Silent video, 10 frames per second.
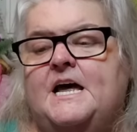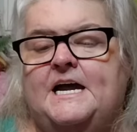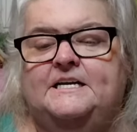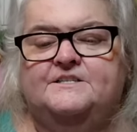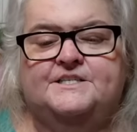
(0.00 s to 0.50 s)

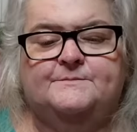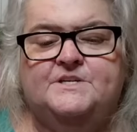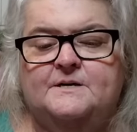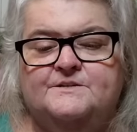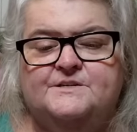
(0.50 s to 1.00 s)
And
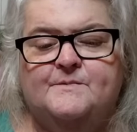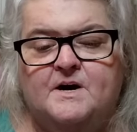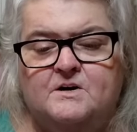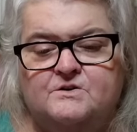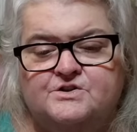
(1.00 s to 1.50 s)
sometimes the
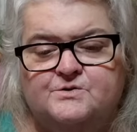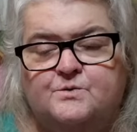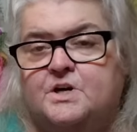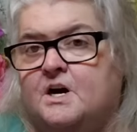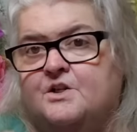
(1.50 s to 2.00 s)
balls
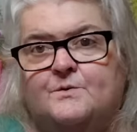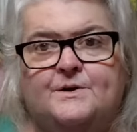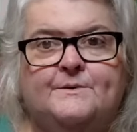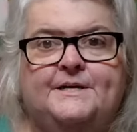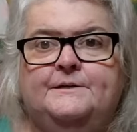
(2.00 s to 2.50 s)
went all the way
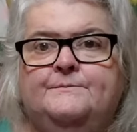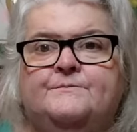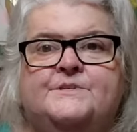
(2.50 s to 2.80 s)
around.